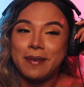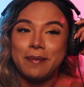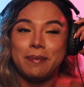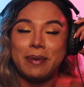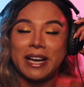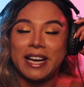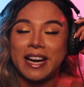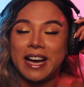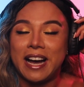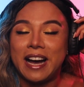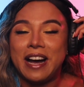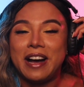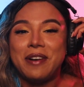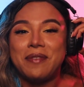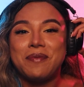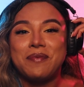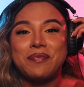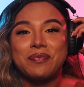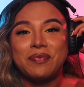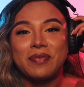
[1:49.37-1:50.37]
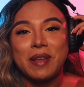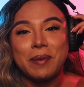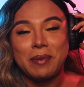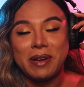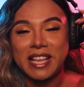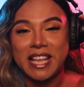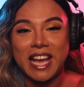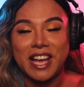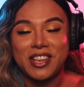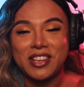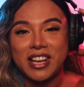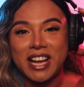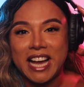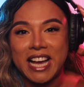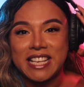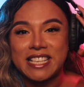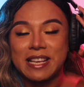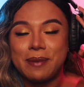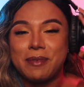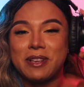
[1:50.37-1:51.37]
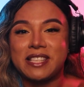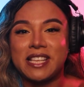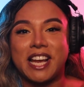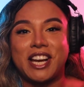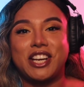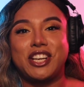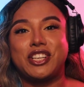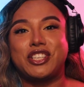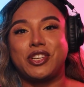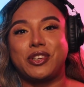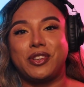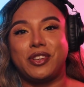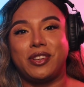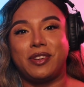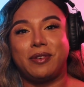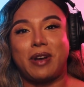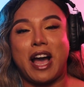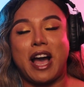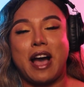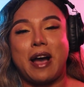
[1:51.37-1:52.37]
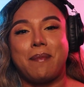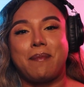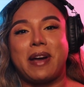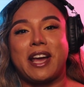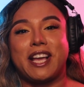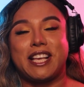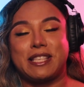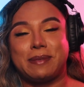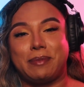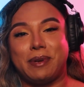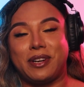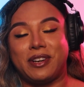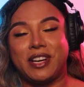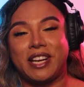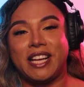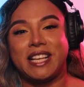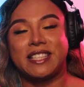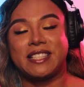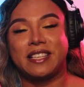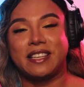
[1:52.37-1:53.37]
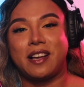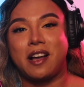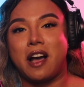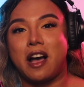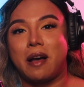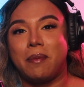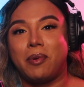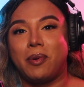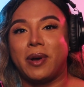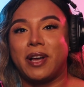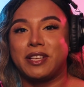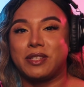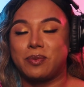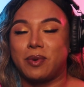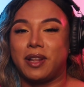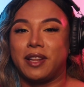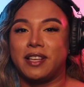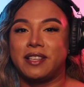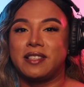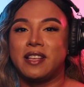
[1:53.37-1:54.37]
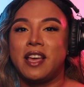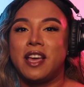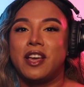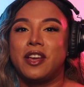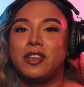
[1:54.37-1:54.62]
But um, but yeah, you guys, I'm excited to show you uh, my experience in Cabo as well as